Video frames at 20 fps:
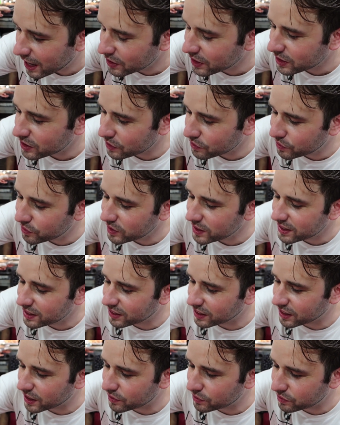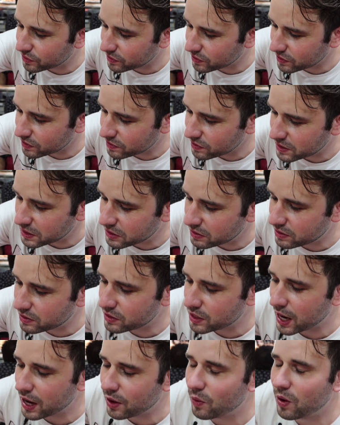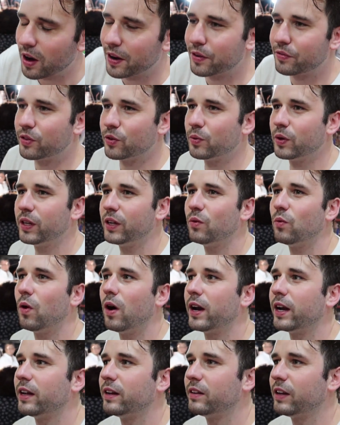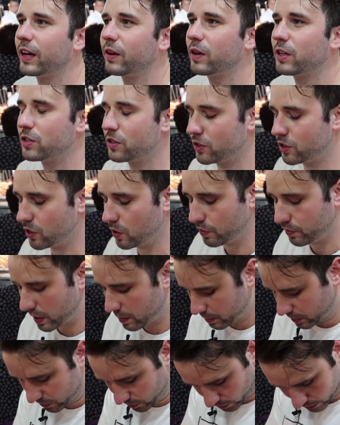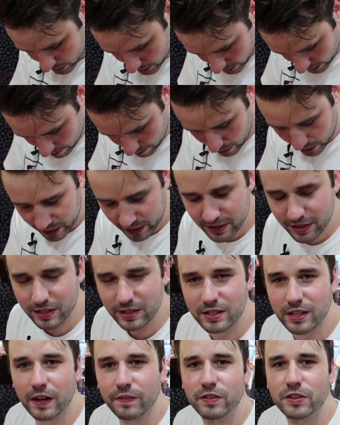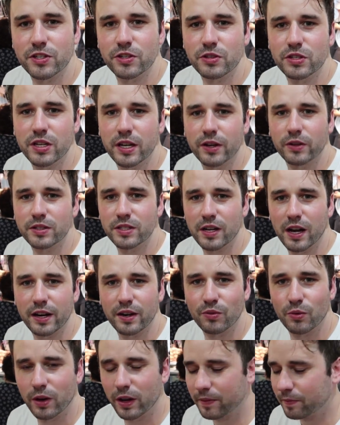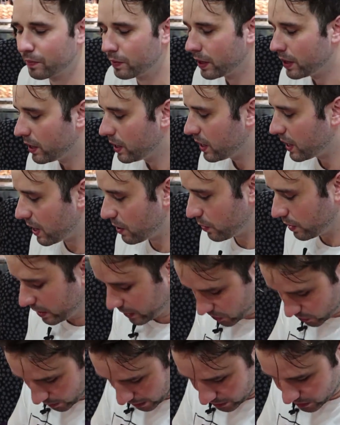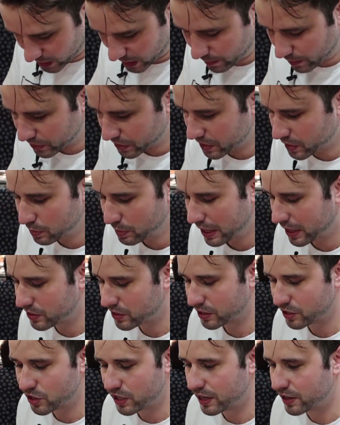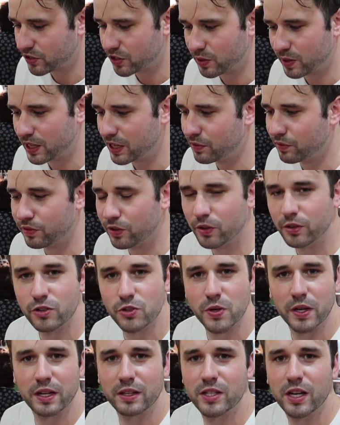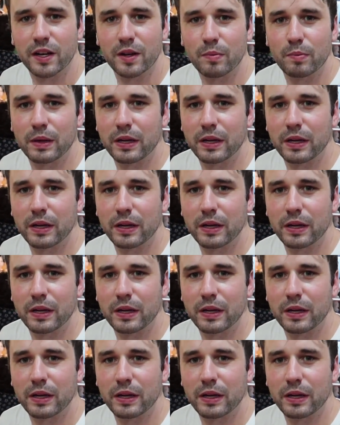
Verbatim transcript: I think the feel of Taiwan, if you really want it, like, because it's so famous for its night markets and stuff, is you sit outside of one at one of these round tables in these plastic chairs and you eat food and drink a ton of